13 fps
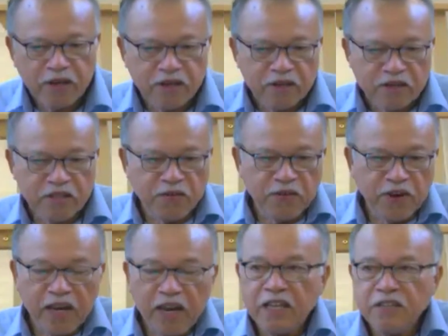
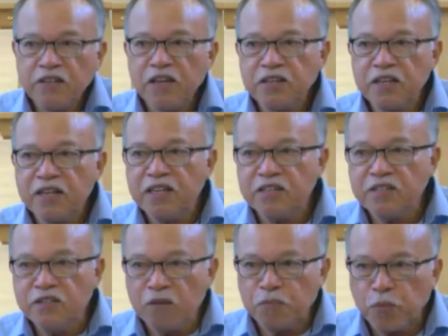civilization is
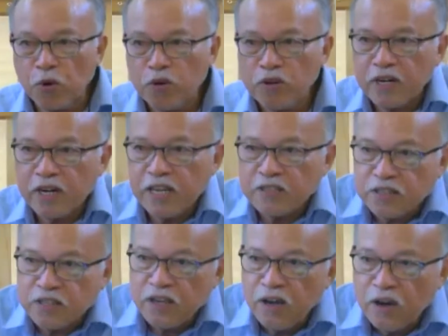the
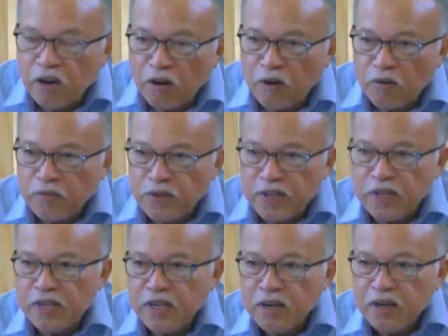progress of
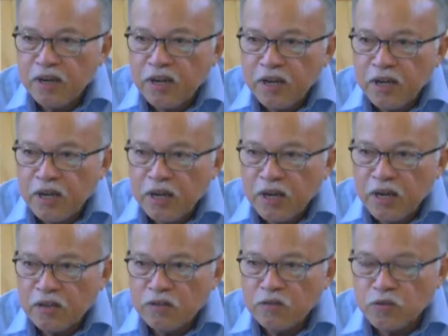the
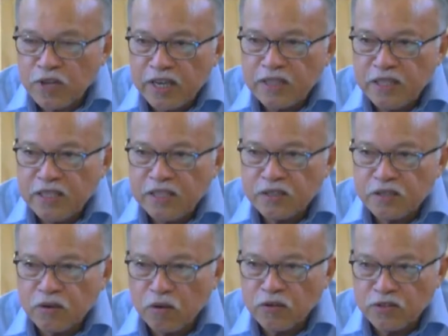uh, society's
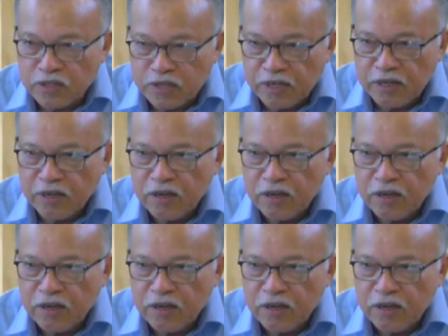concern.